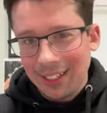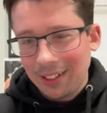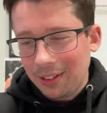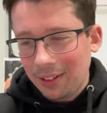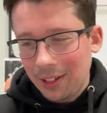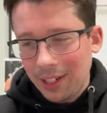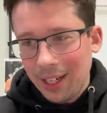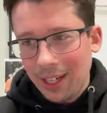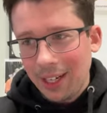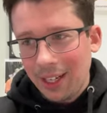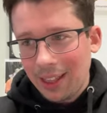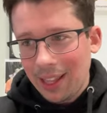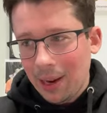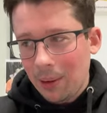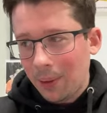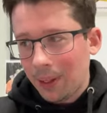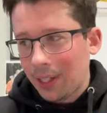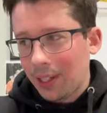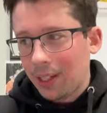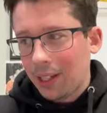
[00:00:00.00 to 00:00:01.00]
and look at they
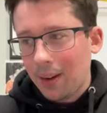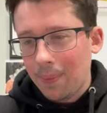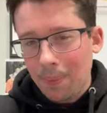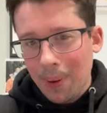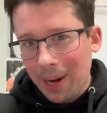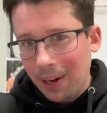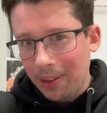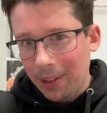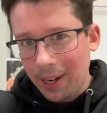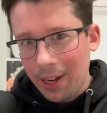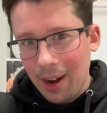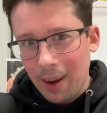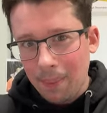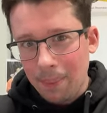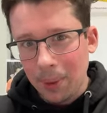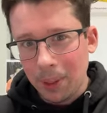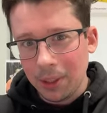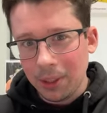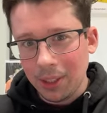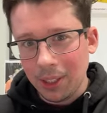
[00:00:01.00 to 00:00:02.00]
would compare the
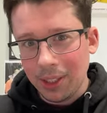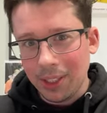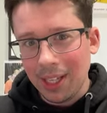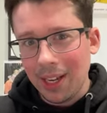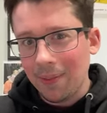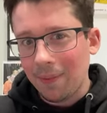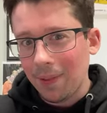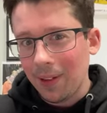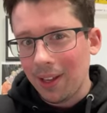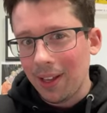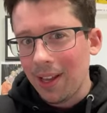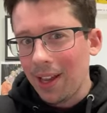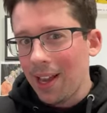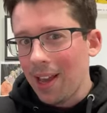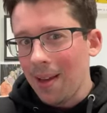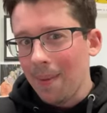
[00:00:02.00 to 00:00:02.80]
numbers to see if it